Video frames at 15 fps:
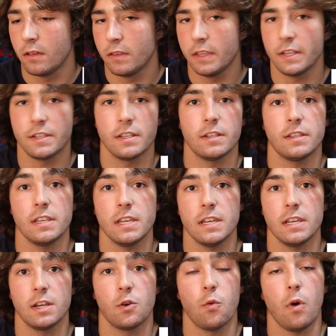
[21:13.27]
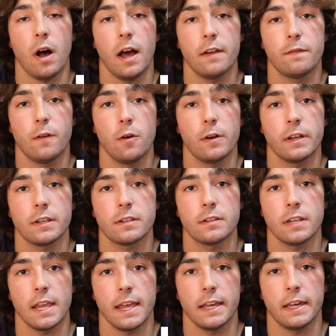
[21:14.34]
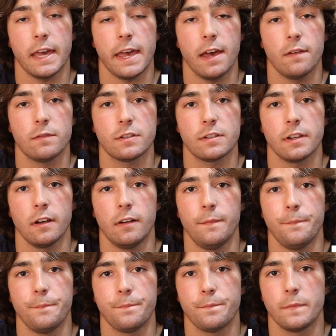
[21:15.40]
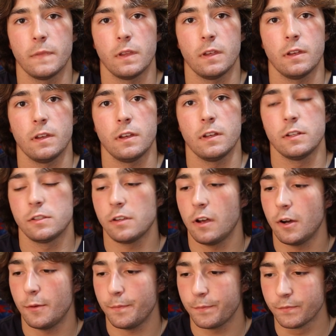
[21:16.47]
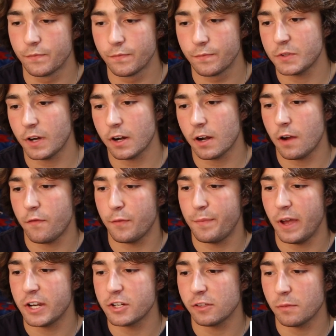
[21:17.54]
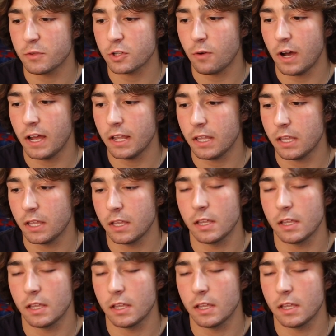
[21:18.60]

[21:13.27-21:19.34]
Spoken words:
This is the quad focused and calves still. So starting off with pendulum squat.